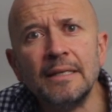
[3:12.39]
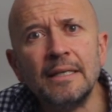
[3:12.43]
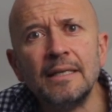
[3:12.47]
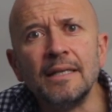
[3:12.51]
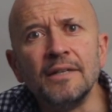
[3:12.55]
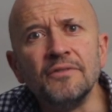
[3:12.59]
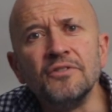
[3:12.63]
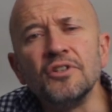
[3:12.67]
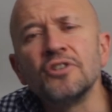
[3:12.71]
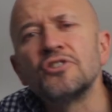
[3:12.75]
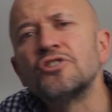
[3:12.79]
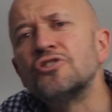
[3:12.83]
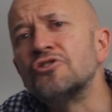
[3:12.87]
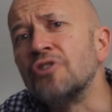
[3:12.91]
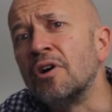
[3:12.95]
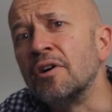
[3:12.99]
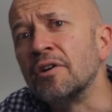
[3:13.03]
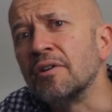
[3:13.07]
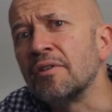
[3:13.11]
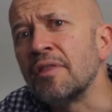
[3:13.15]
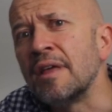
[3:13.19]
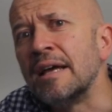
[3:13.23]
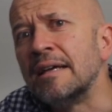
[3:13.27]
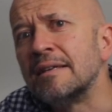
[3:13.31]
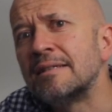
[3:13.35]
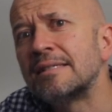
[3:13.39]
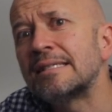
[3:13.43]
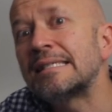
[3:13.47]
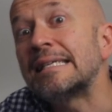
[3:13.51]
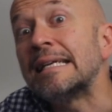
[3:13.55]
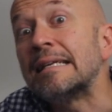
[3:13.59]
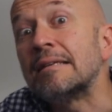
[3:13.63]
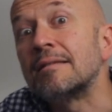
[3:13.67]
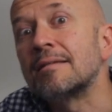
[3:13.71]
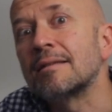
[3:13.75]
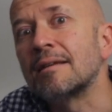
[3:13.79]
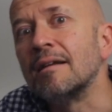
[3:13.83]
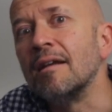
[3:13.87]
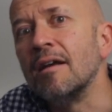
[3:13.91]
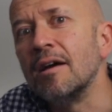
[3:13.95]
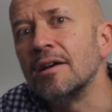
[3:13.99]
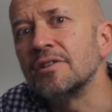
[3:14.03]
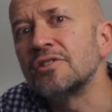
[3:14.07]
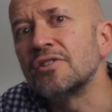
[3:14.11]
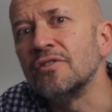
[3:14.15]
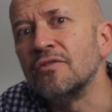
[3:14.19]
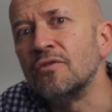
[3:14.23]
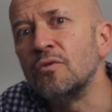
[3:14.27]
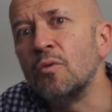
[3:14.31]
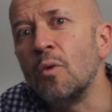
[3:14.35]
have just drunk their sixth
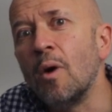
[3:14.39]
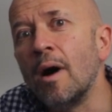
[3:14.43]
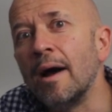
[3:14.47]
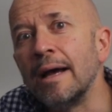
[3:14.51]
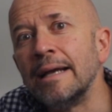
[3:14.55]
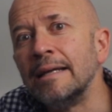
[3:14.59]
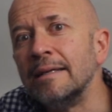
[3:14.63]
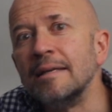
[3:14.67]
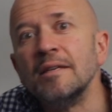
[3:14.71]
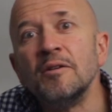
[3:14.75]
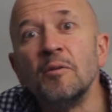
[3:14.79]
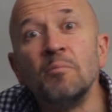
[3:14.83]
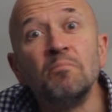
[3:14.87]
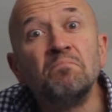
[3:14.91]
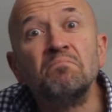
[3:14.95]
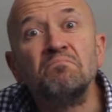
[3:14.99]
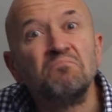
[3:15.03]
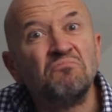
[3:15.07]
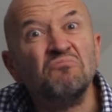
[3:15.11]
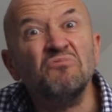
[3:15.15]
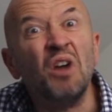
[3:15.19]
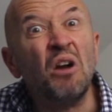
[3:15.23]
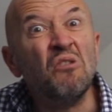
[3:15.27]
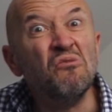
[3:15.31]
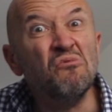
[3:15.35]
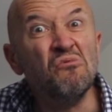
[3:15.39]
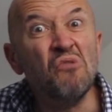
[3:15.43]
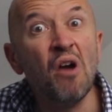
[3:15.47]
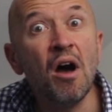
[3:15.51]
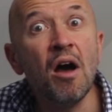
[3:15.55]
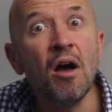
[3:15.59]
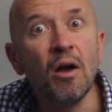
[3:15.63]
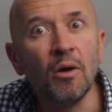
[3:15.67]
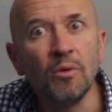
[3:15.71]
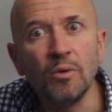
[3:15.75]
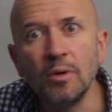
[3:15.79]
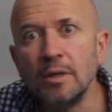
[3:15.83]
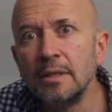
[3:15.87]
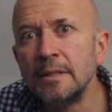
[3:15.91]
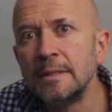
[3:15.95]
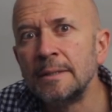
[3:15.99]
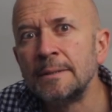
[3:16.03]
glass of wine in a row.